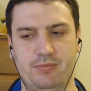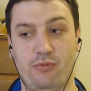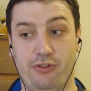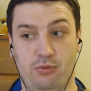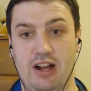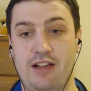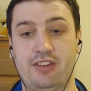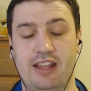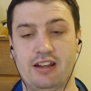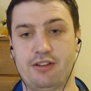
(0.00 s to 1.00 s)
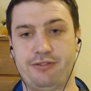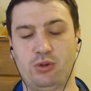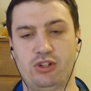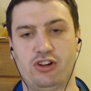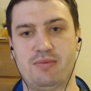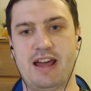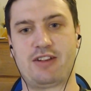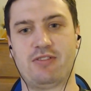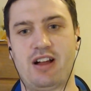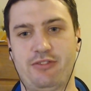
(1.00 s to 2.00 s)
from what I've seen, a fully
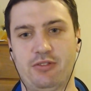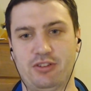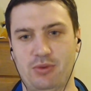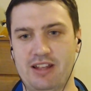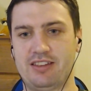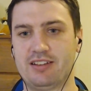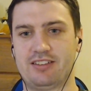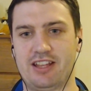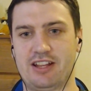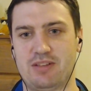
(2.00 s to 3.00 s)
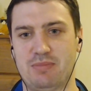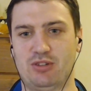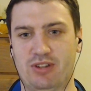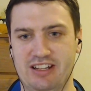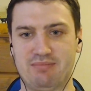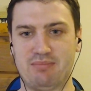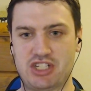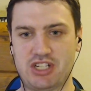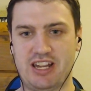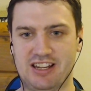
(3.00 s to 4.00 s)
automatic rifle. So where's the distinction between
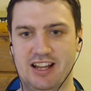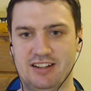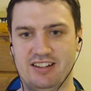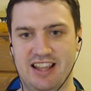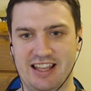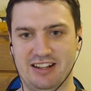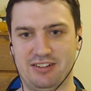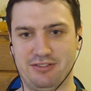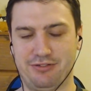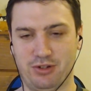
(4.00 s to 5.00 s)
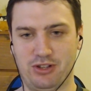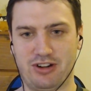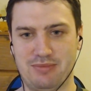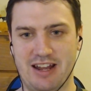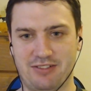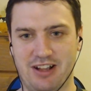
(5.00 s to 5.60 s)
machine gun and fully automatic rifle?